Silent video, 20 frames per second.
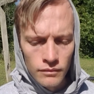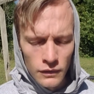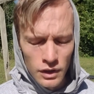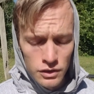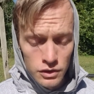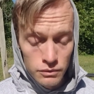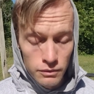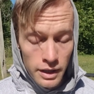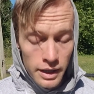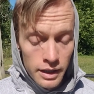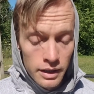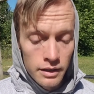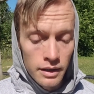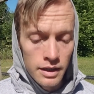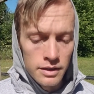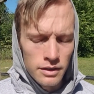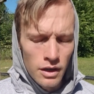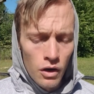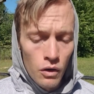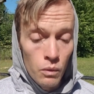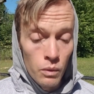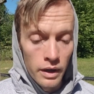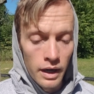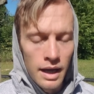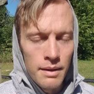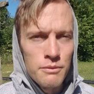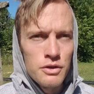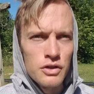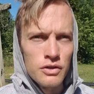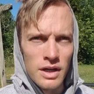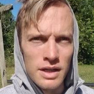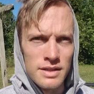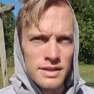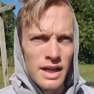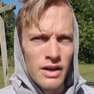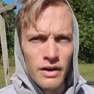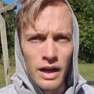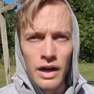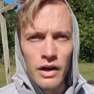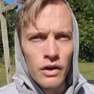To recognize, oh, when I'm stressed
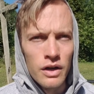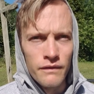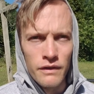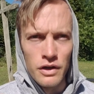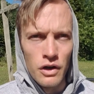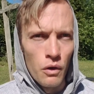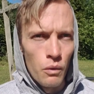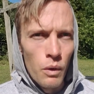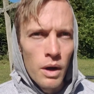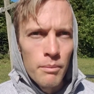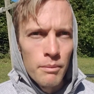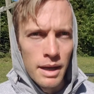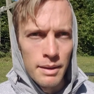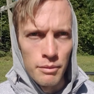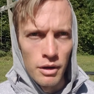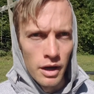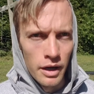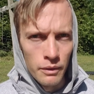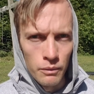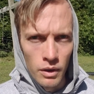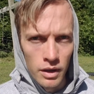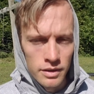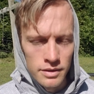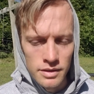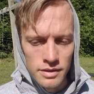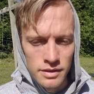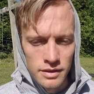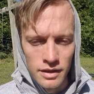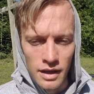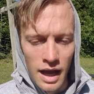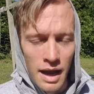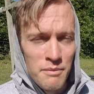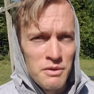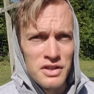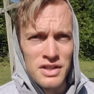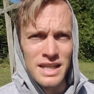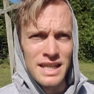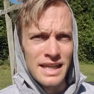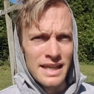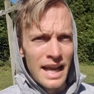out, I don't even know what my body wants. I'm
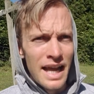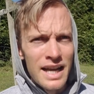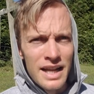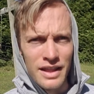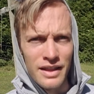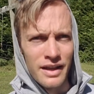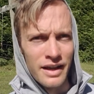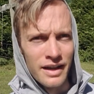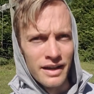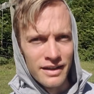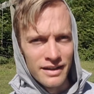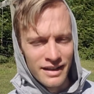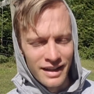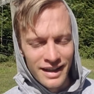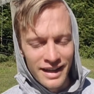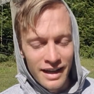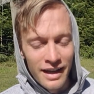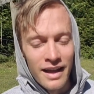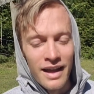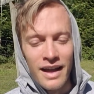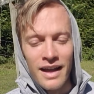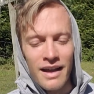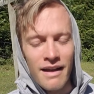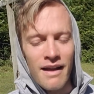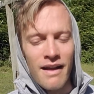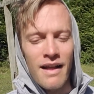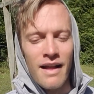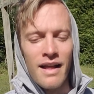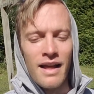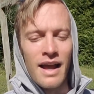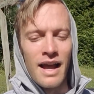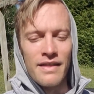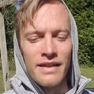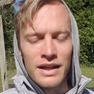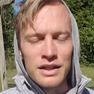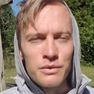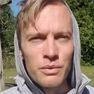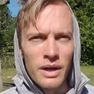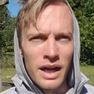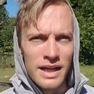just eating anything. And
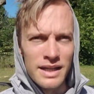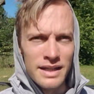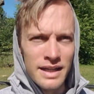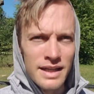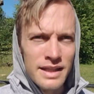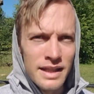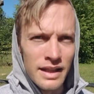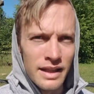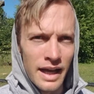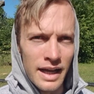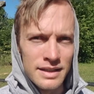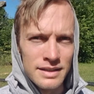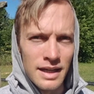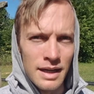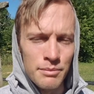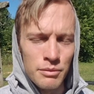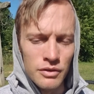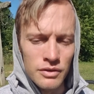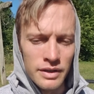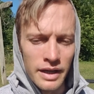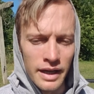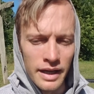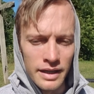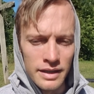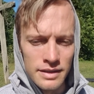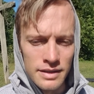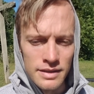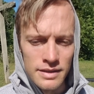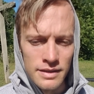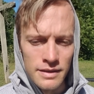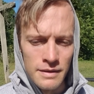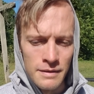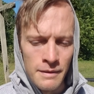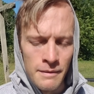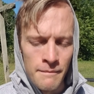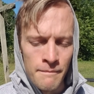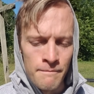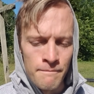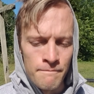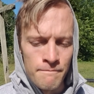that's what I did the last couple of days.
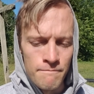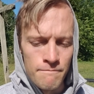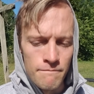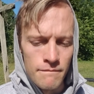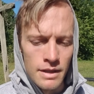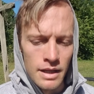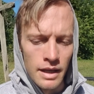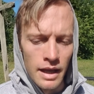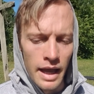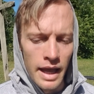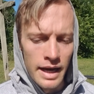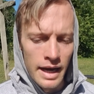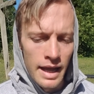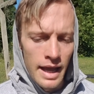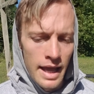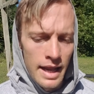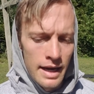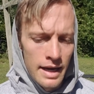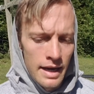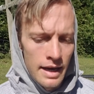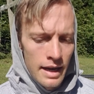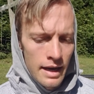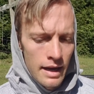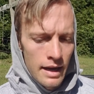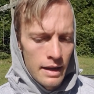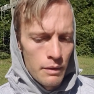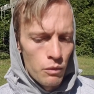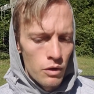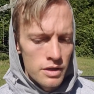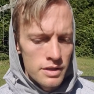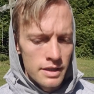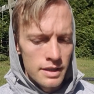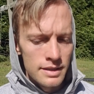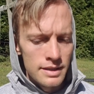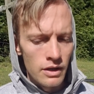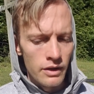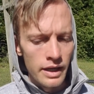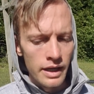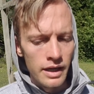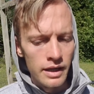And it wasn't
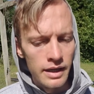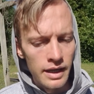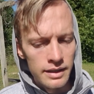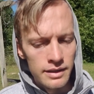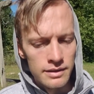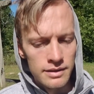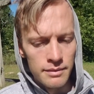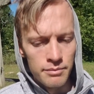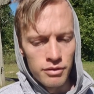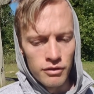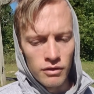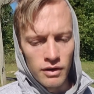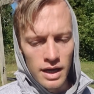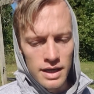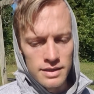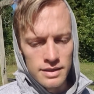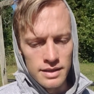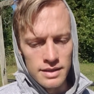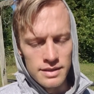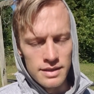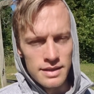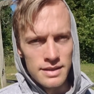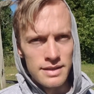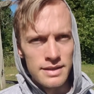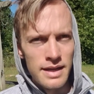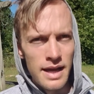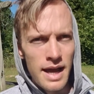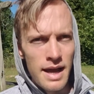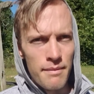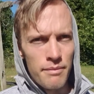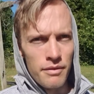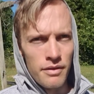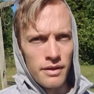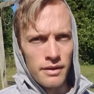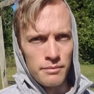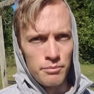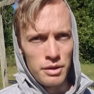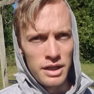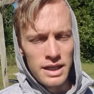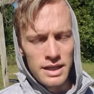until I connected to presence and depth
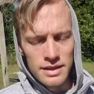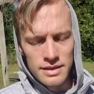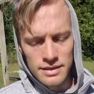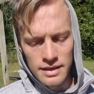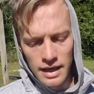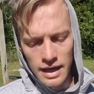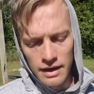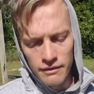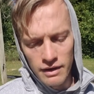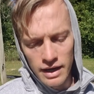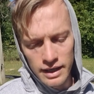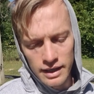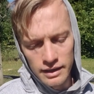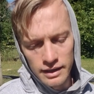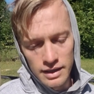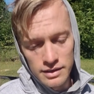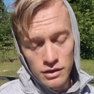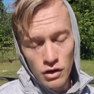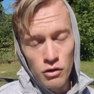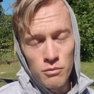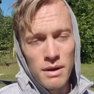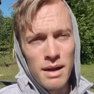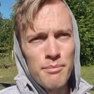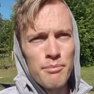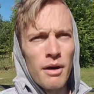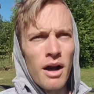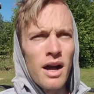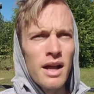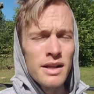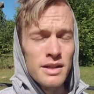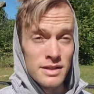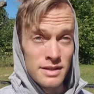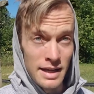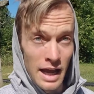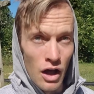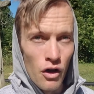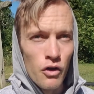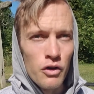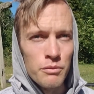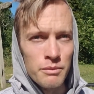and peace that I recognized, oh, my body's
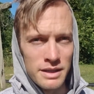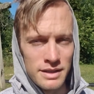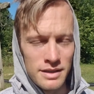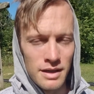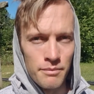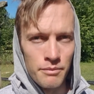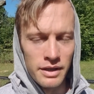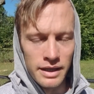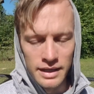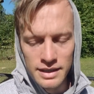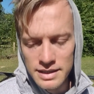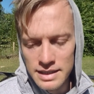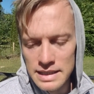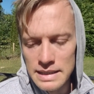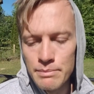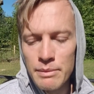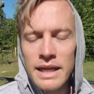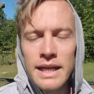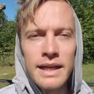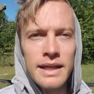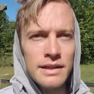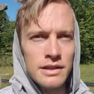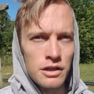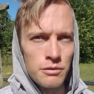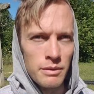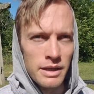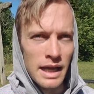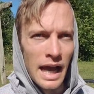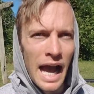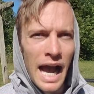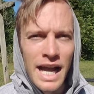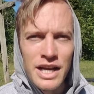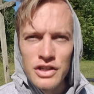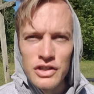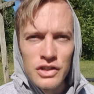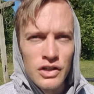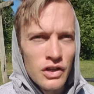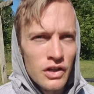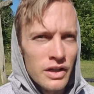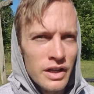telling me something. It's speaking to me. I
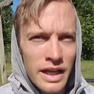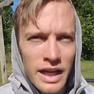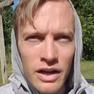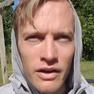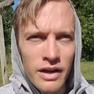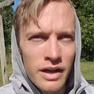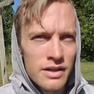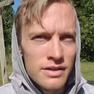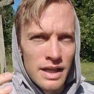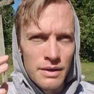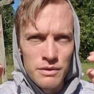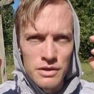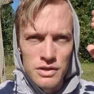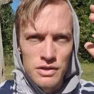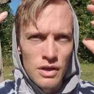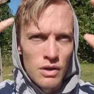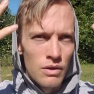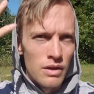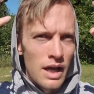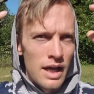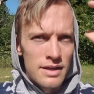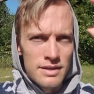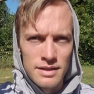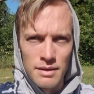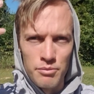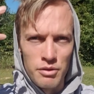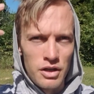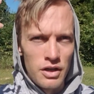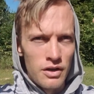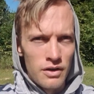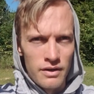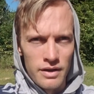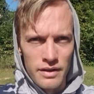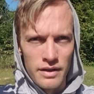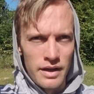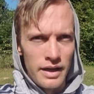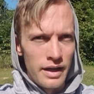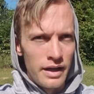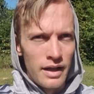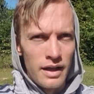just couldn't hear it because I was so lost up here in
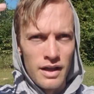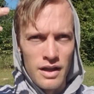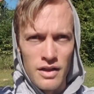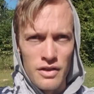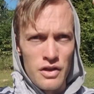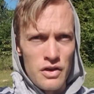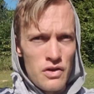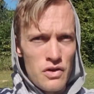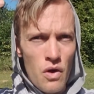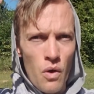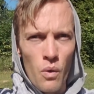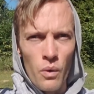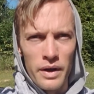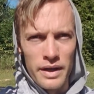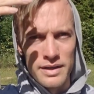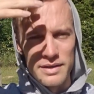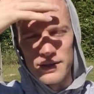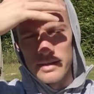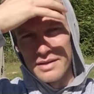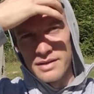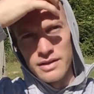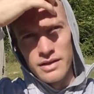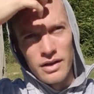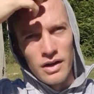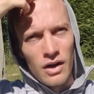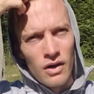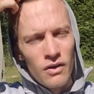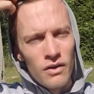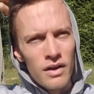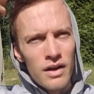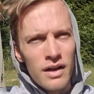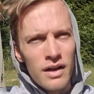like the noise, you know?